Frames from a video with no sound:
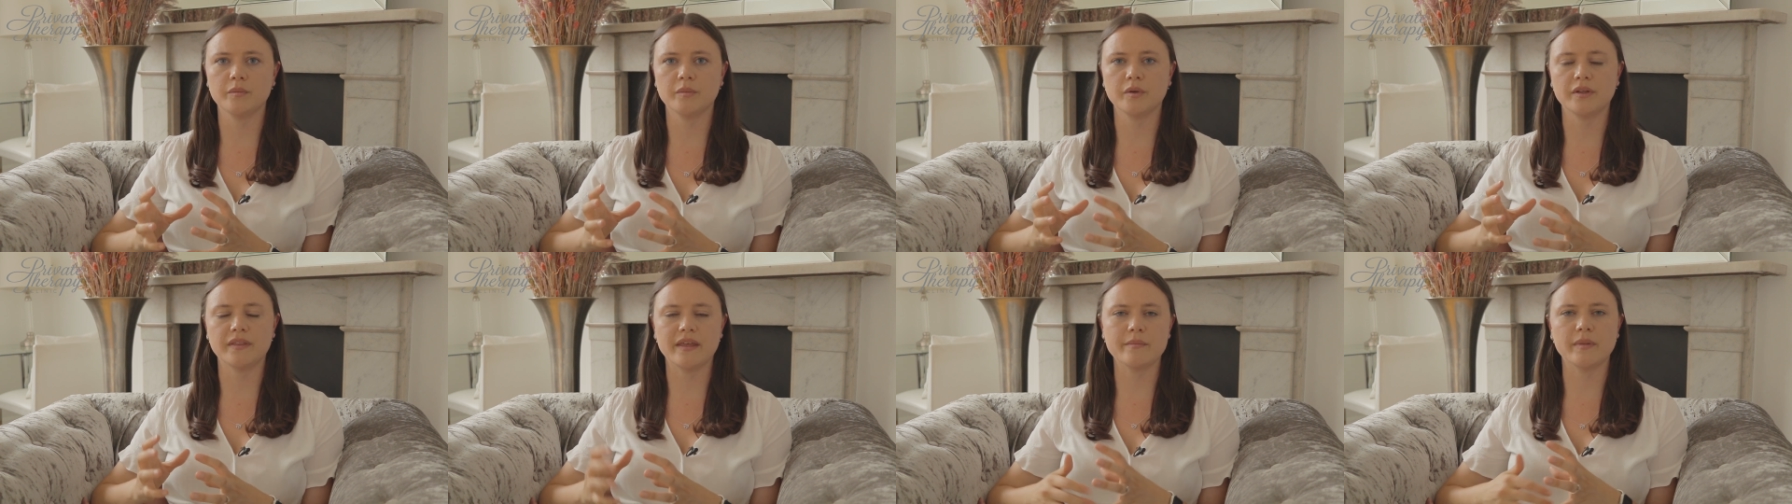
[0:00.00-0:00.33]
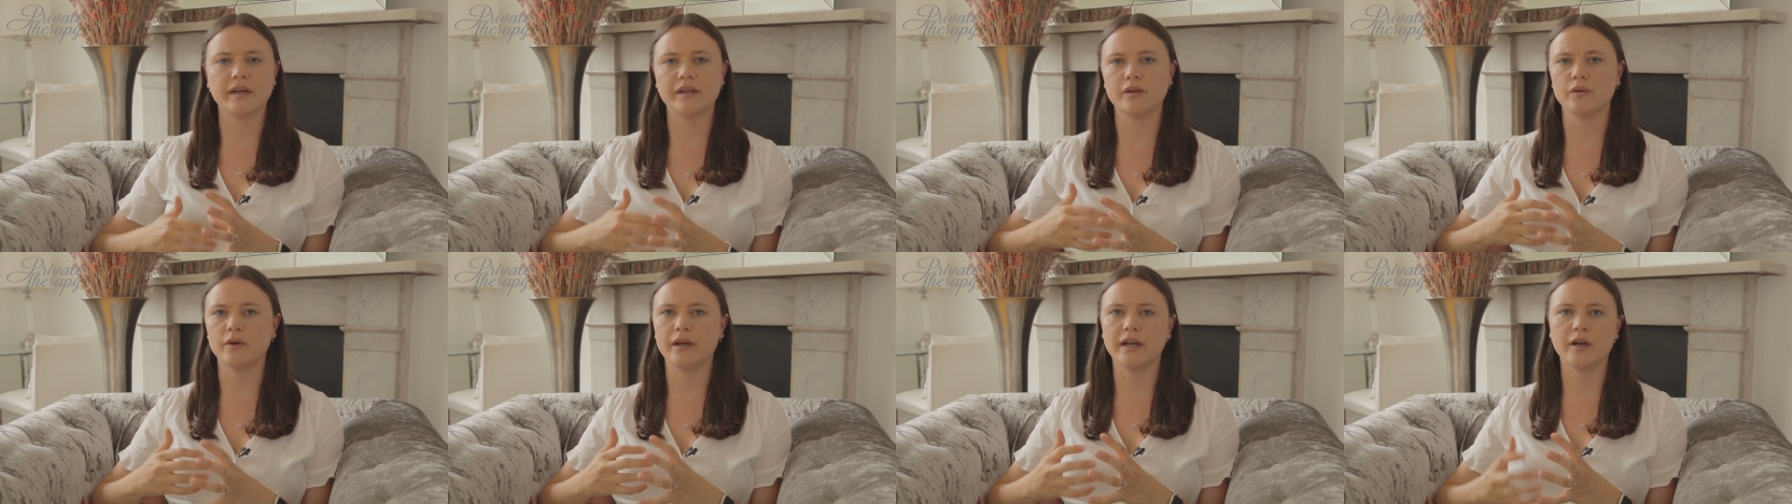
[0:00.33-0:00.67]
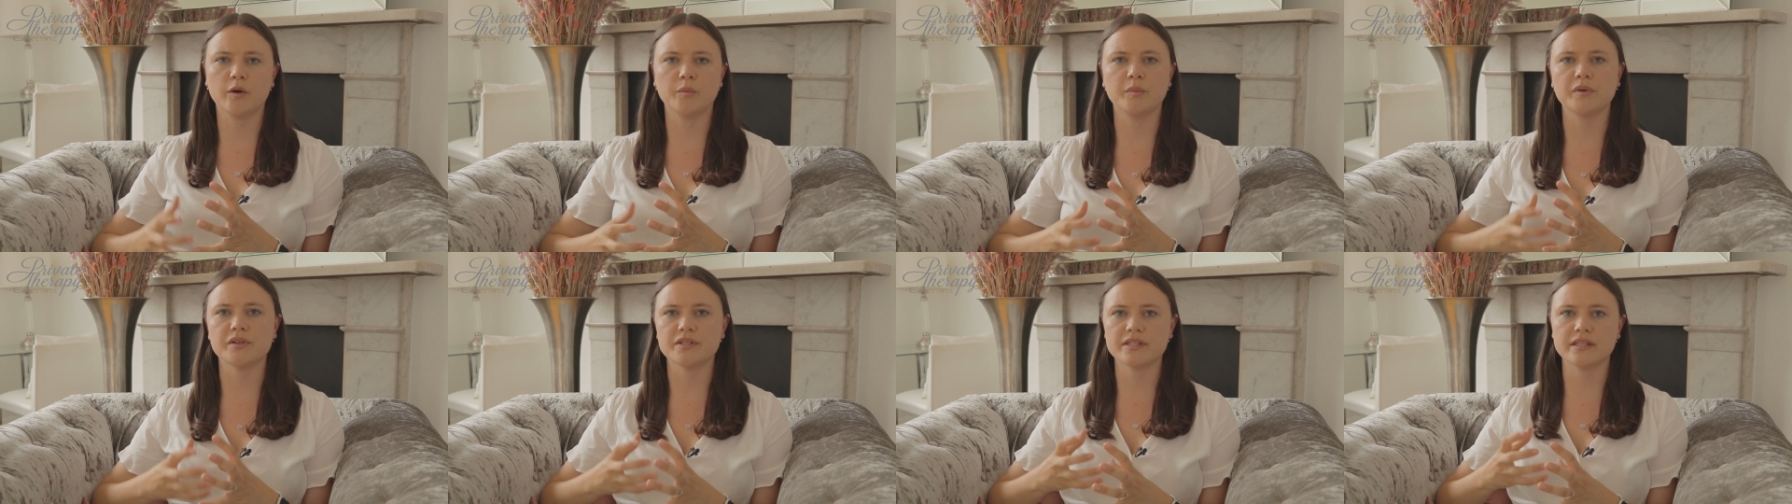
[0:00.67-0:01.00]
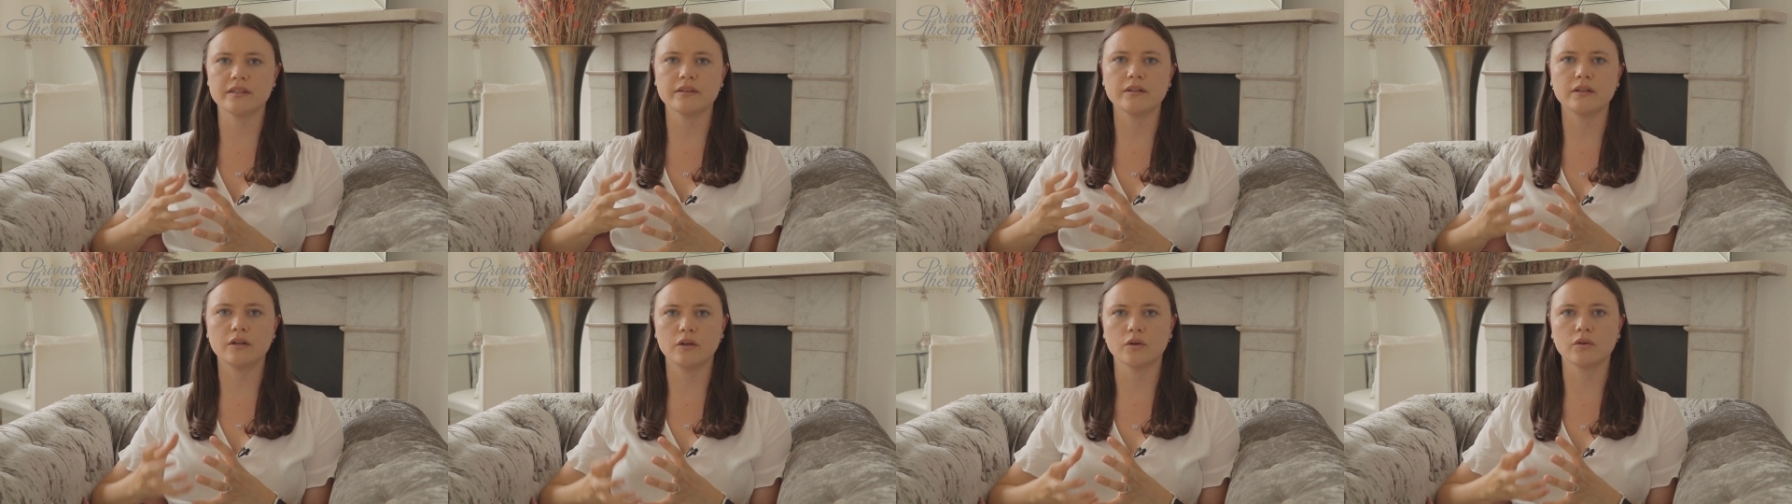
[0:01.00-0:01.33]
but they might not help us
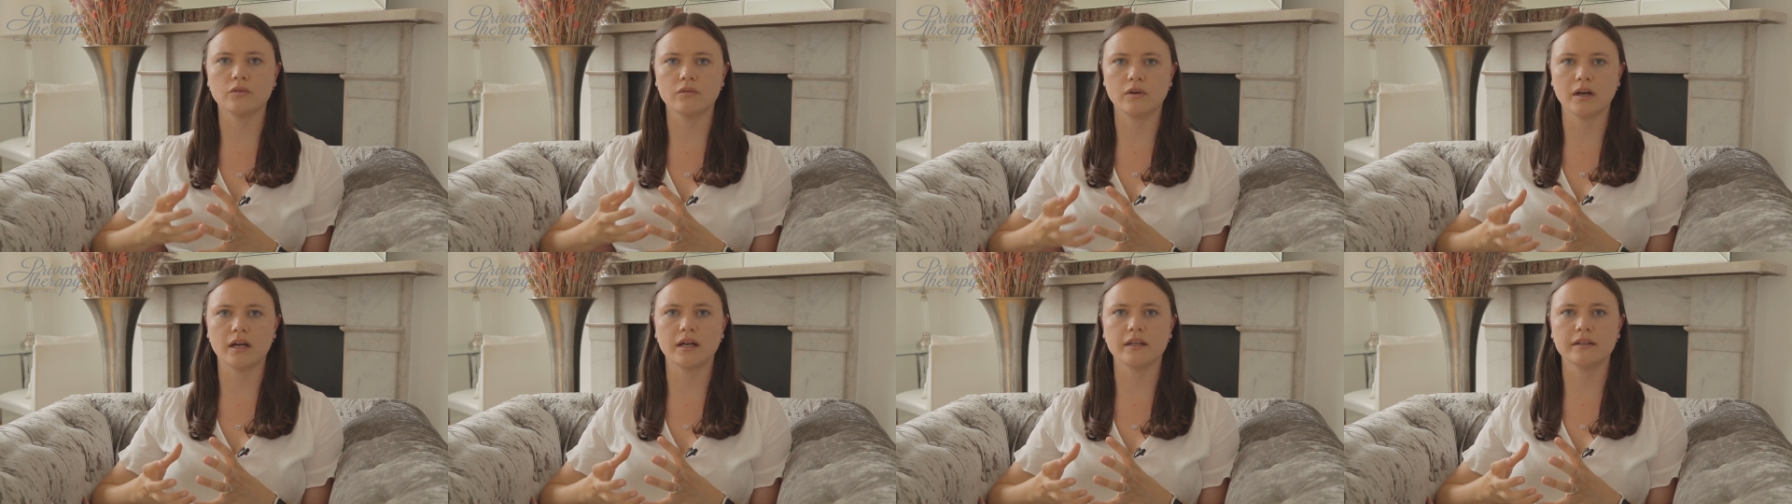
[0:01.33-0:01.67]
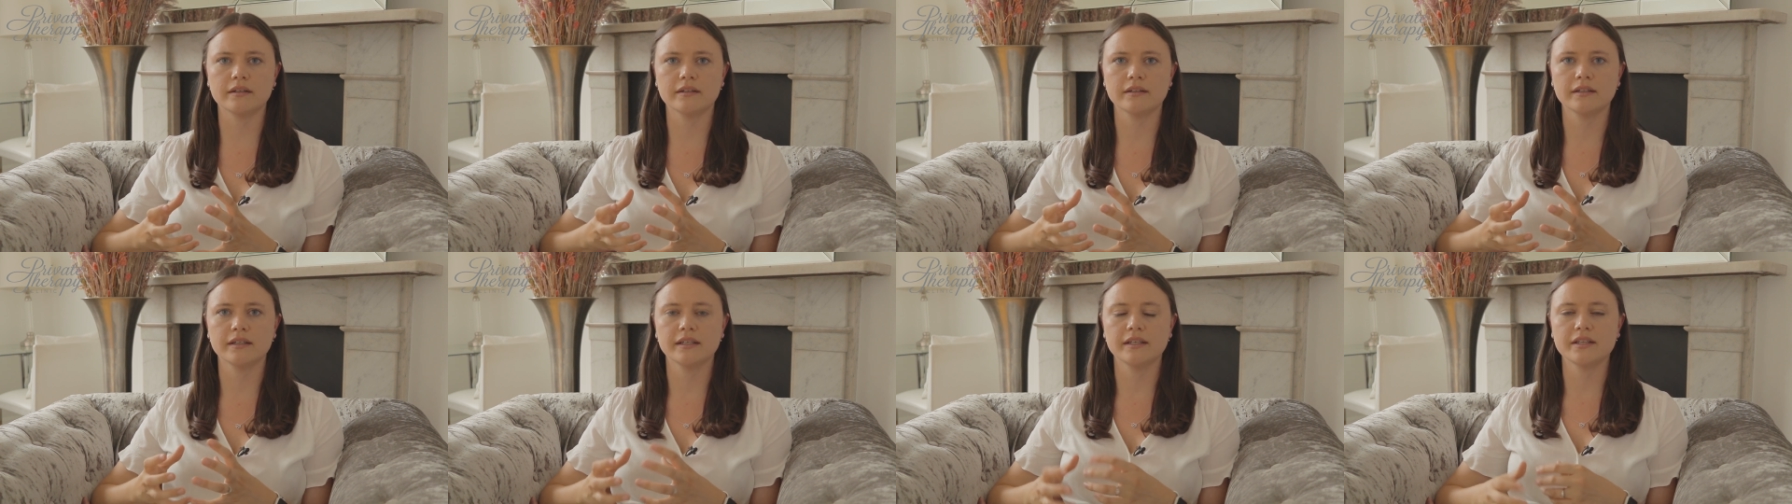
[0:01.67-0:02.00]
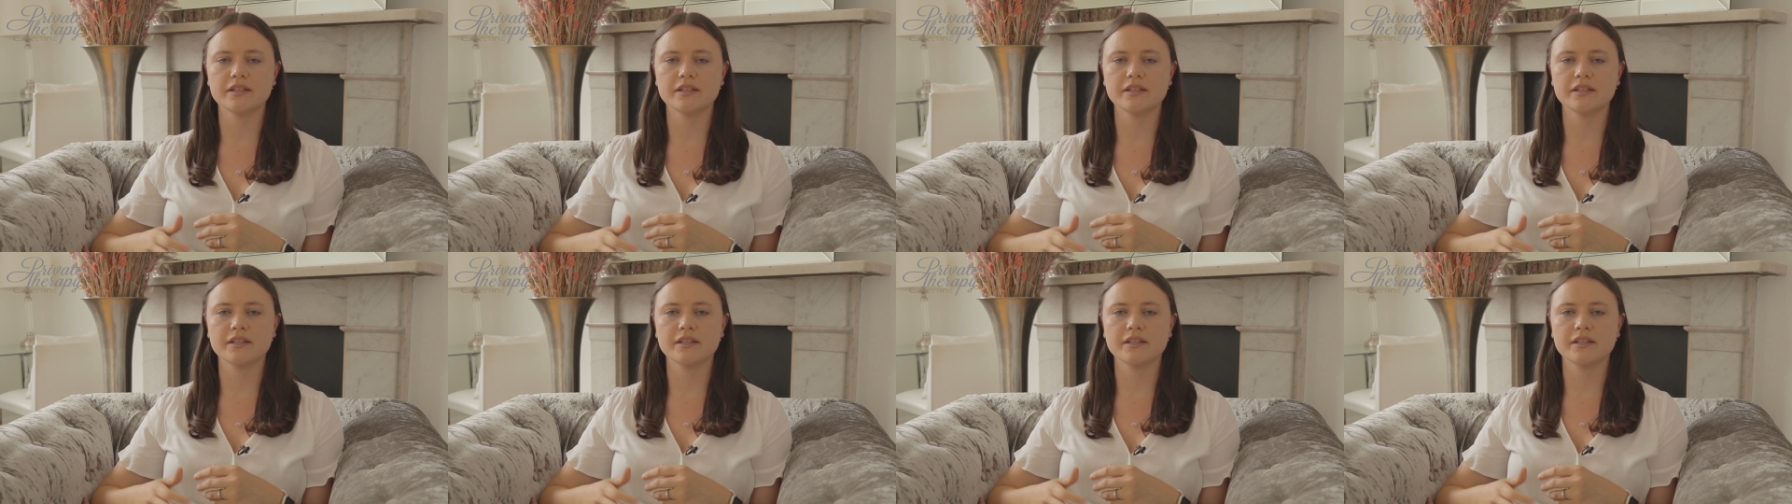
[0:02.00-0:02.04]
in the long run.